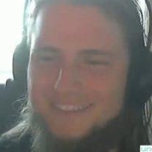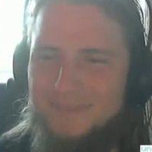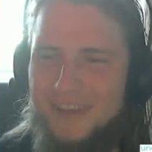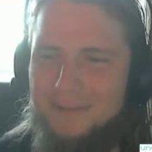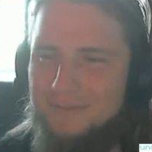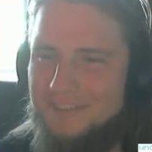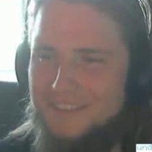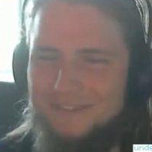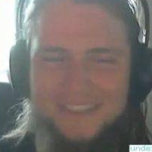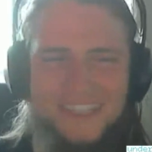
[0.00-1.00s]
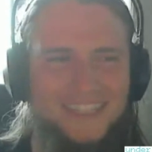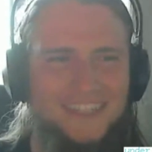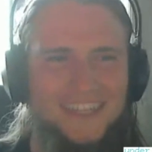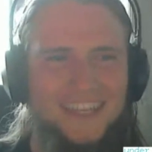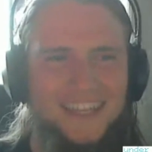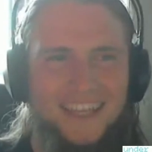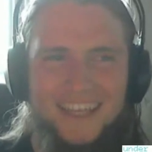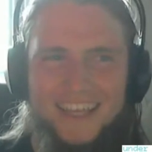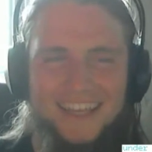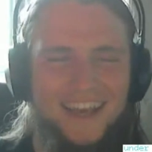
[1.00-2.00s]
paper to read,
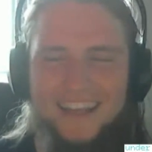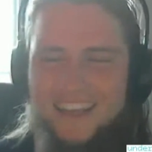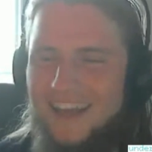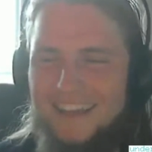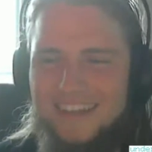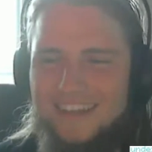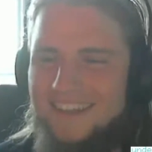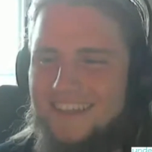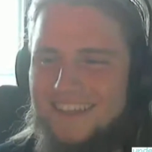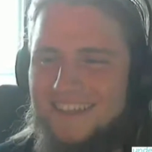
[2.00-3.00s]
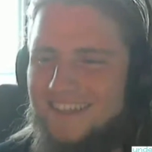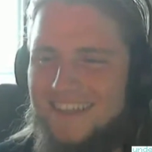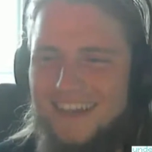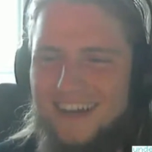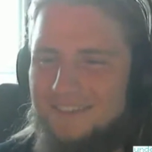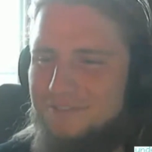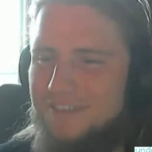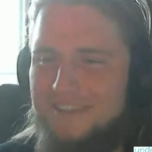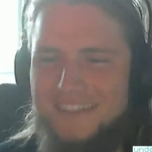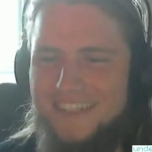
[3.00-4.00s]
and I can't
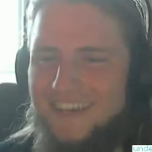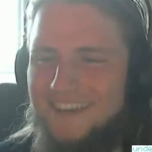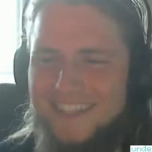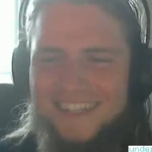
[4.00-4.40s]
figure it out.